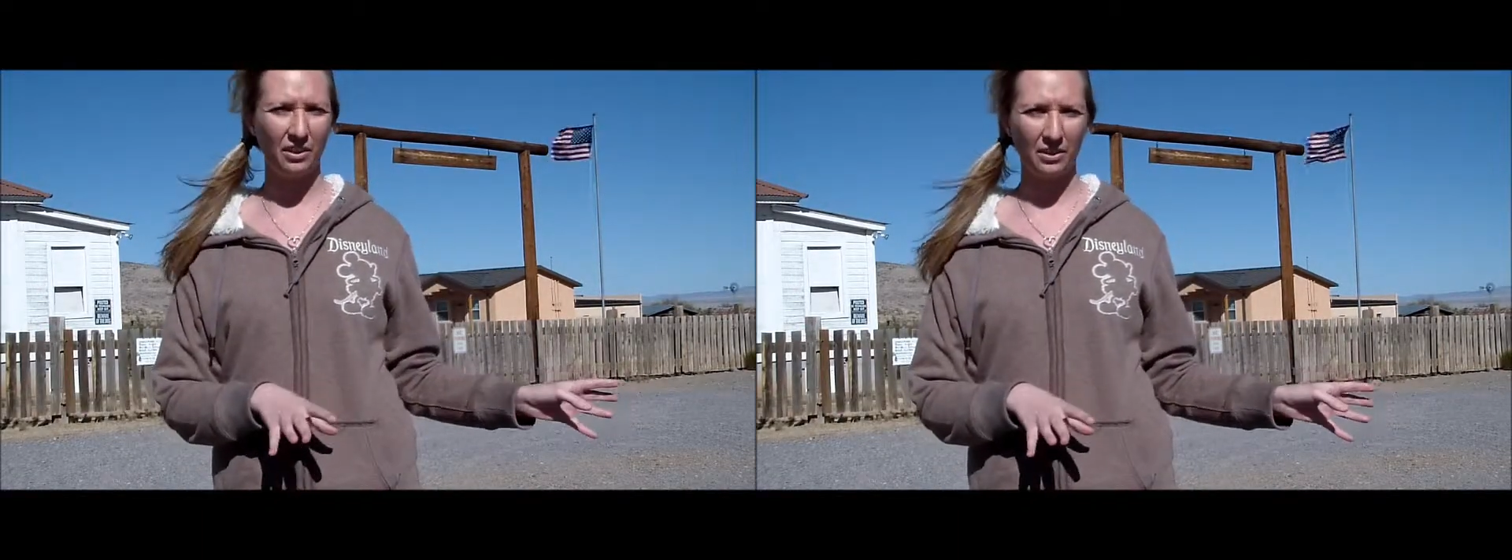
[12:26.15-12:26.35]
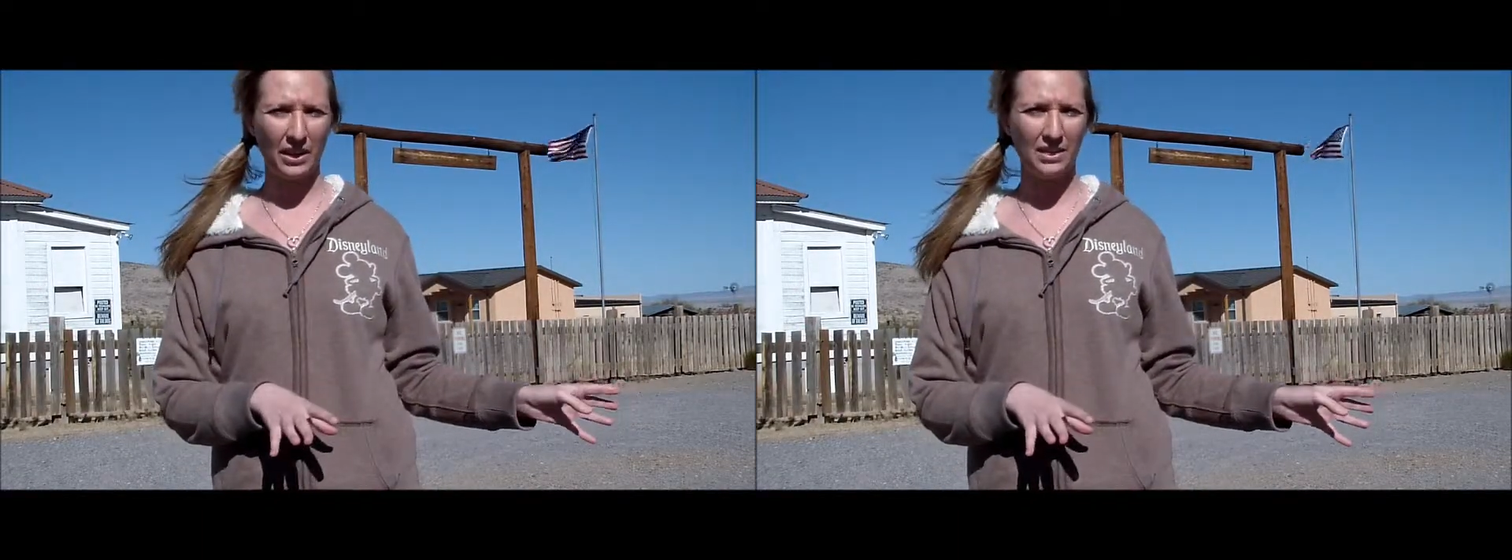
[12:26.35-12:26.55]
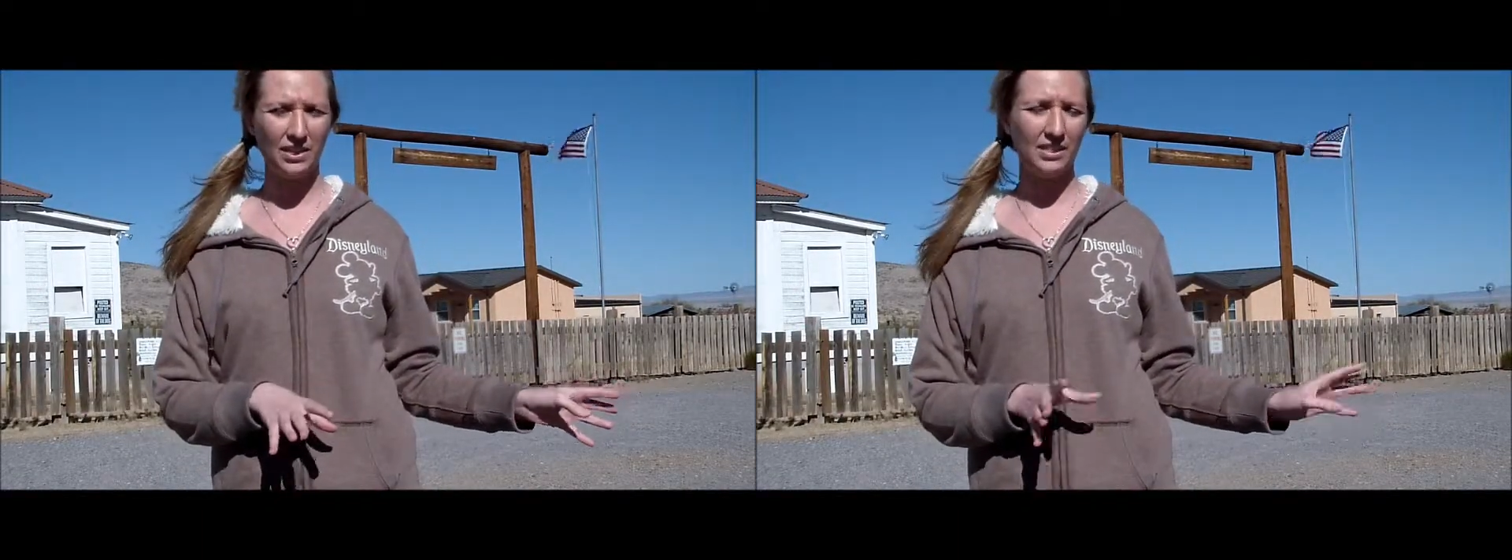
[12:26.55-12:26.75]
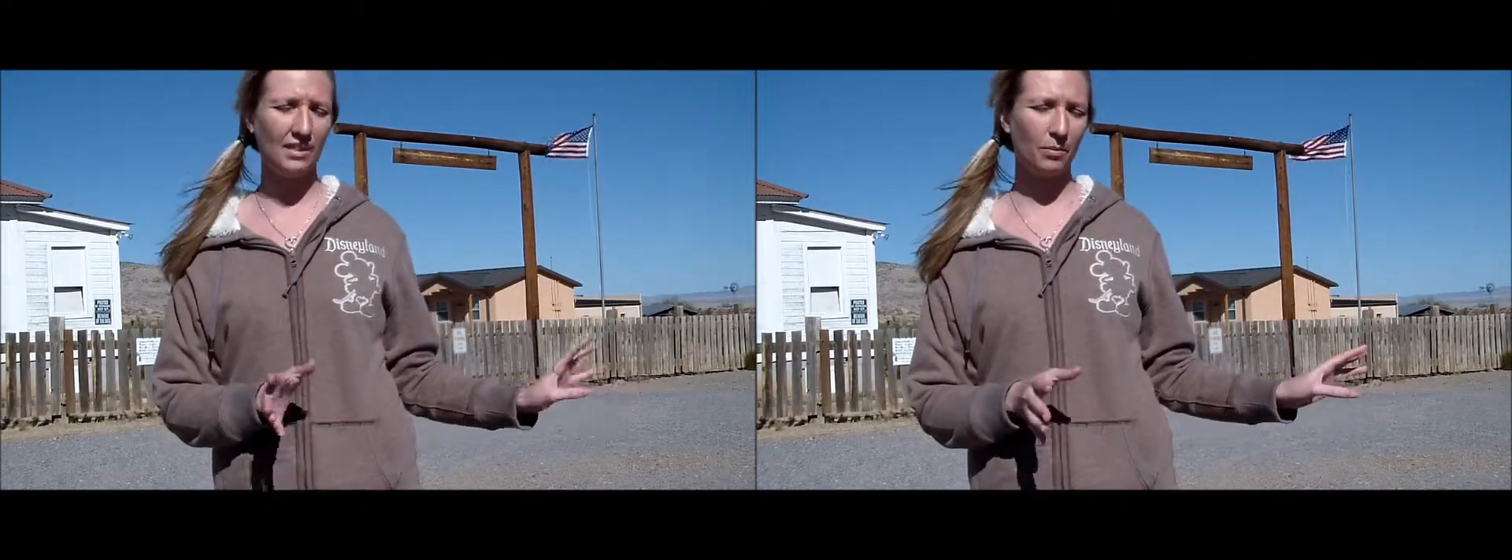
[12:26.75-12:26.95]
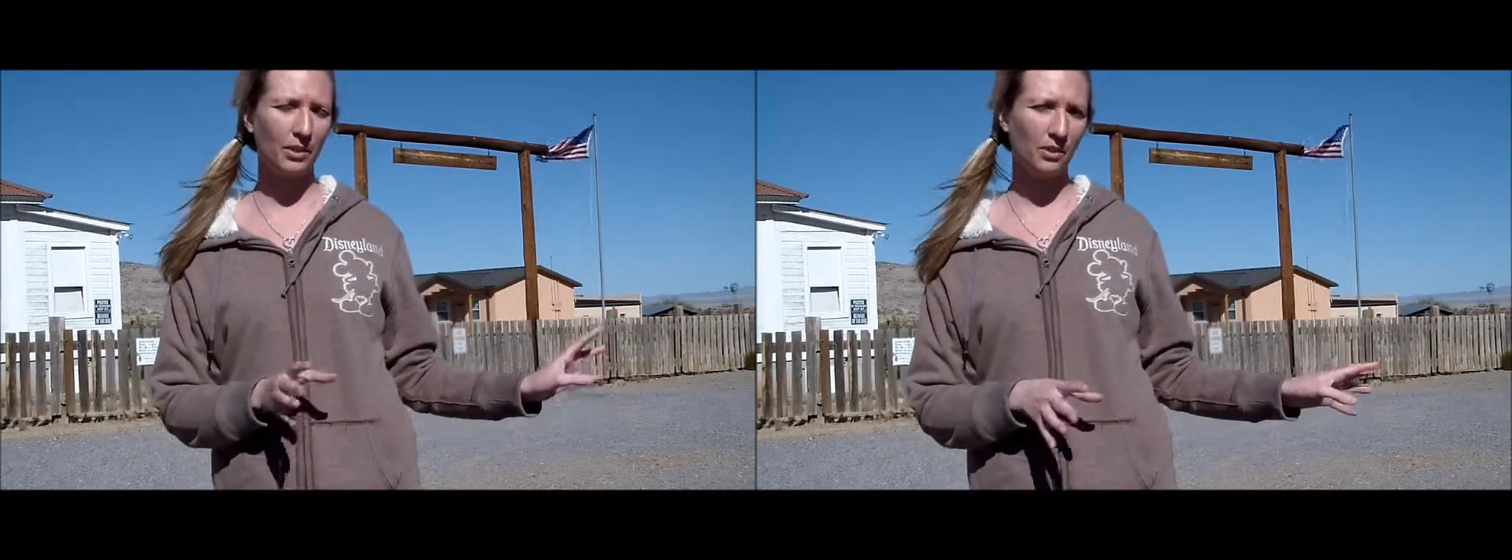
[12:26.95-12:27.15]
locations
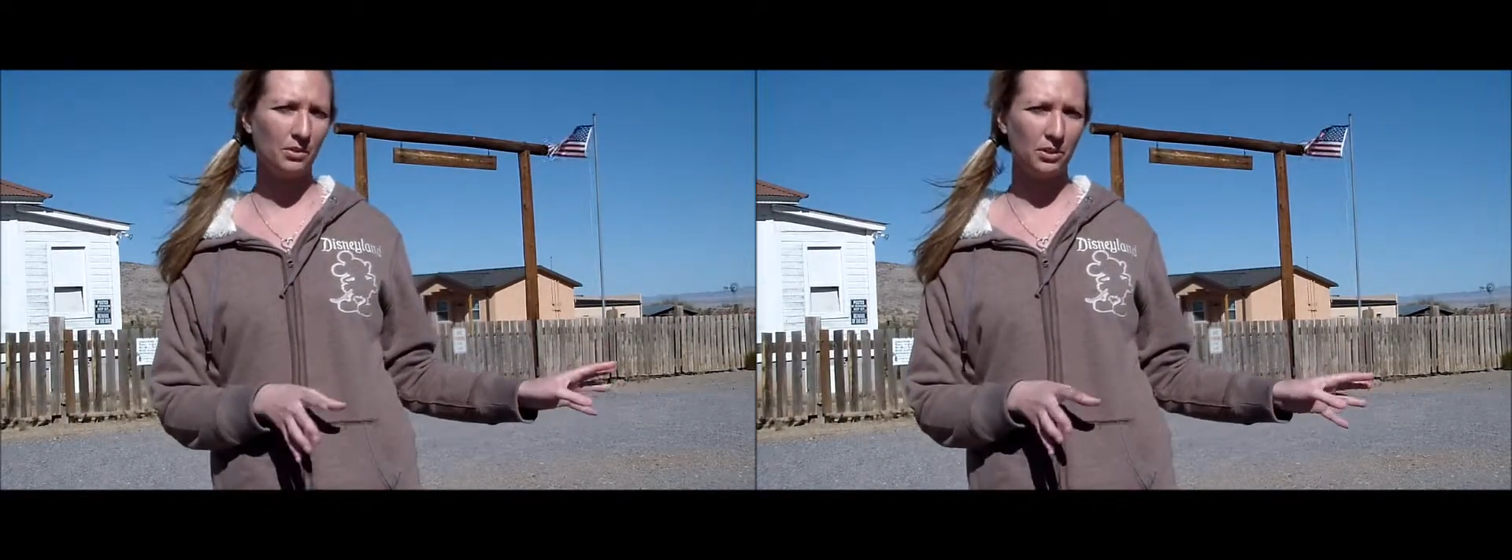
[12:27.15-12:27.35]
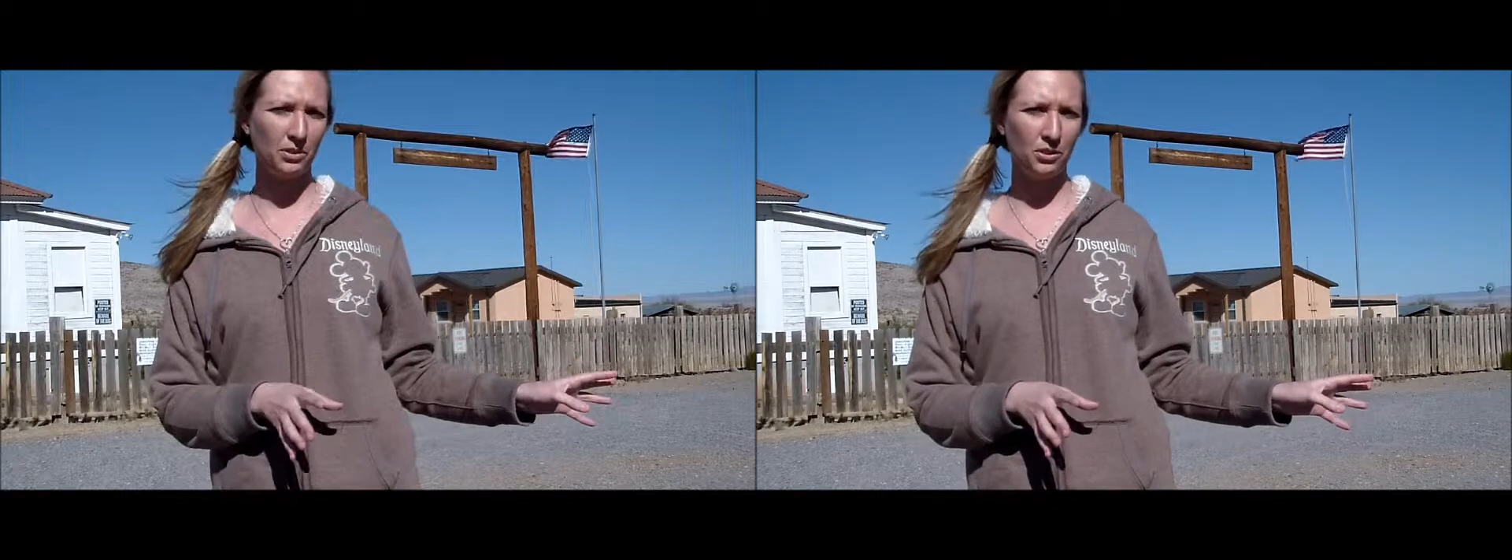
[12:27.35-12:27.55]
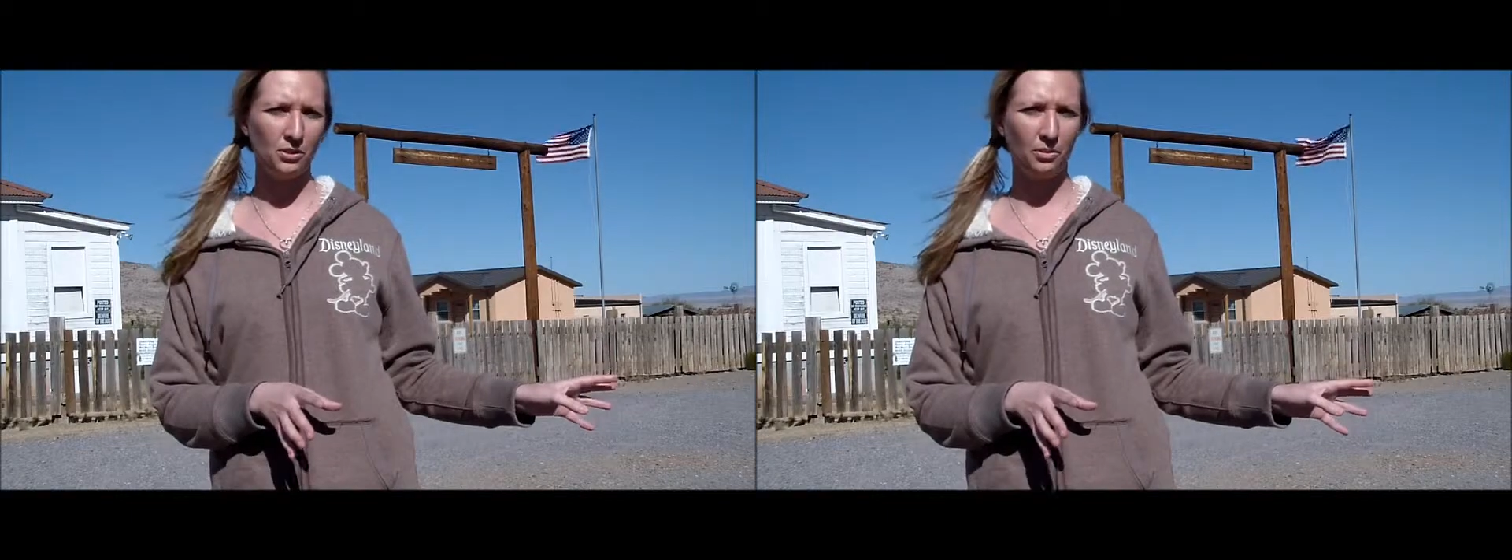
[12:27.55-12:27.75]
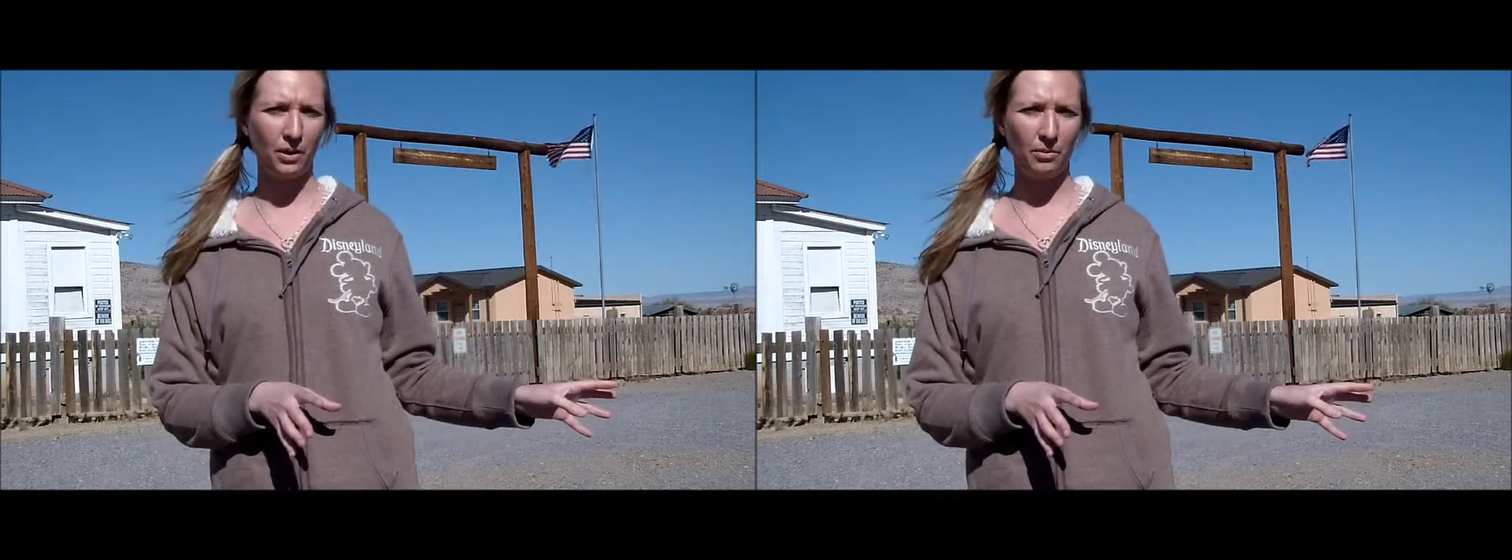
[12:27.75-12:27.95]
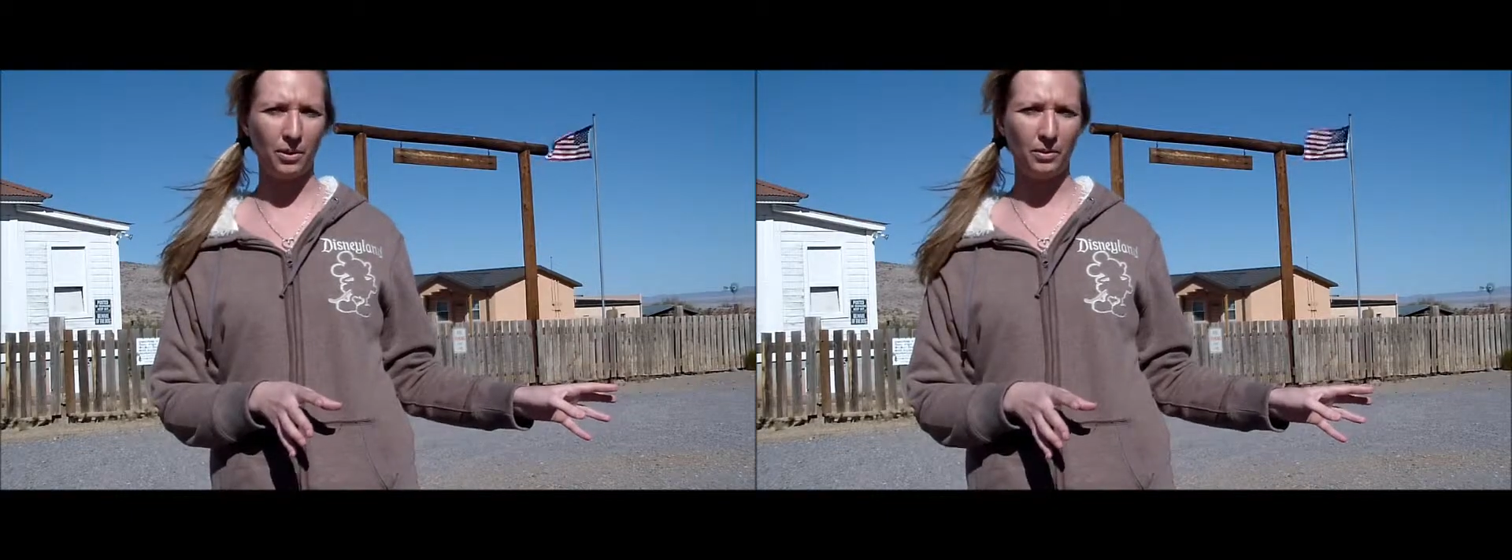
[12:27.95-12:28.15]
that were closer to the
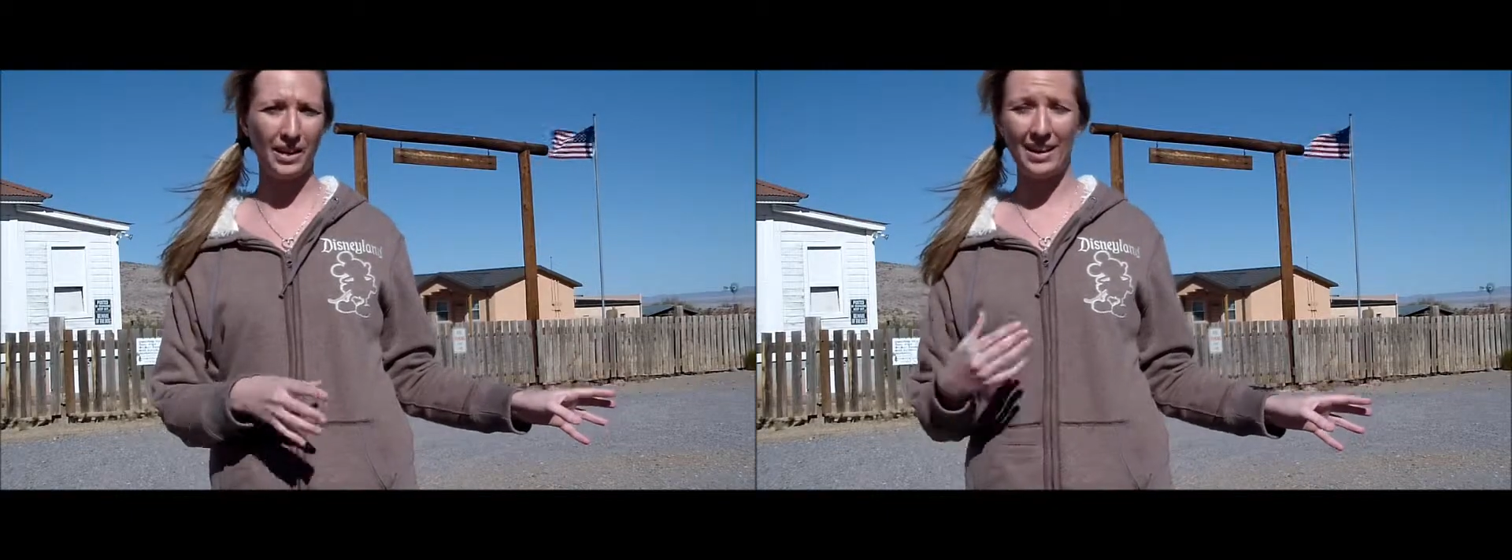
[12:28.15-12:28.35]
railroad